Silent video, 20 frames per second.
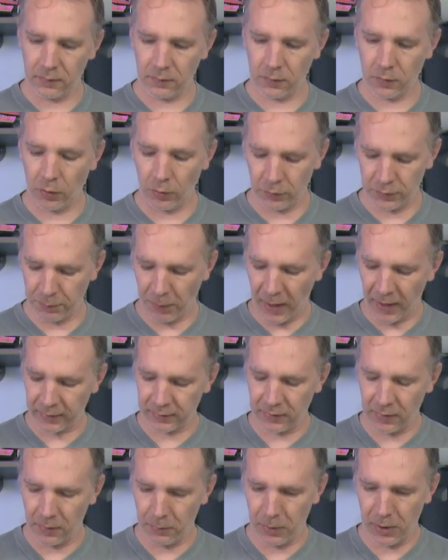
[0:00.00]
goes back
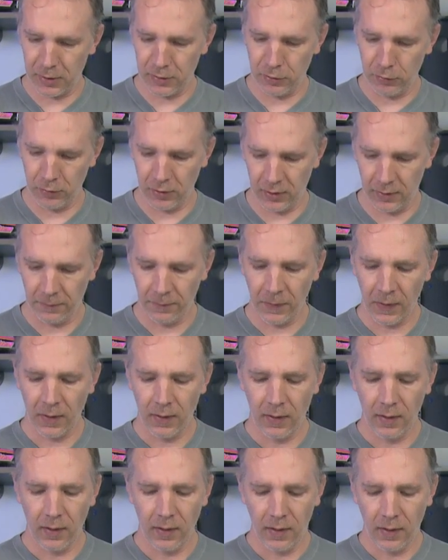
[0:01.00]
to the main unit.
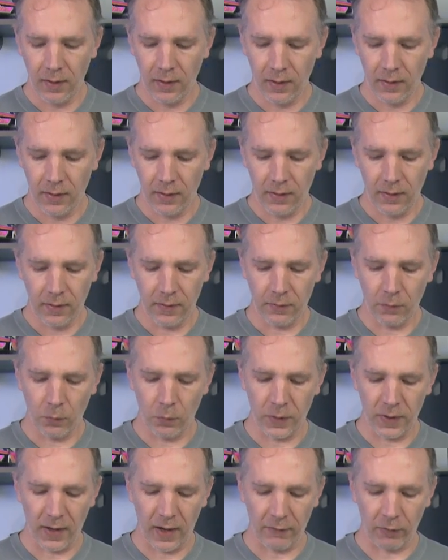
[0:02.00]

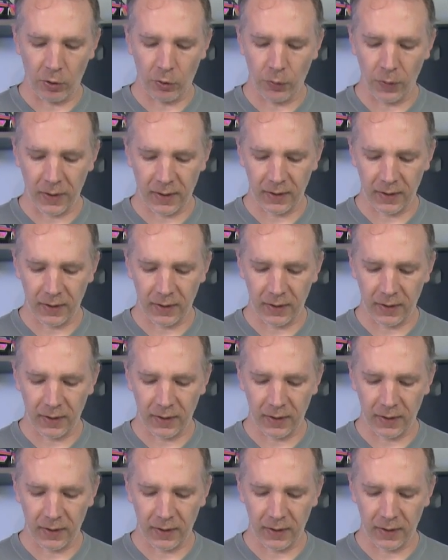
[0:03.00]
We have a quick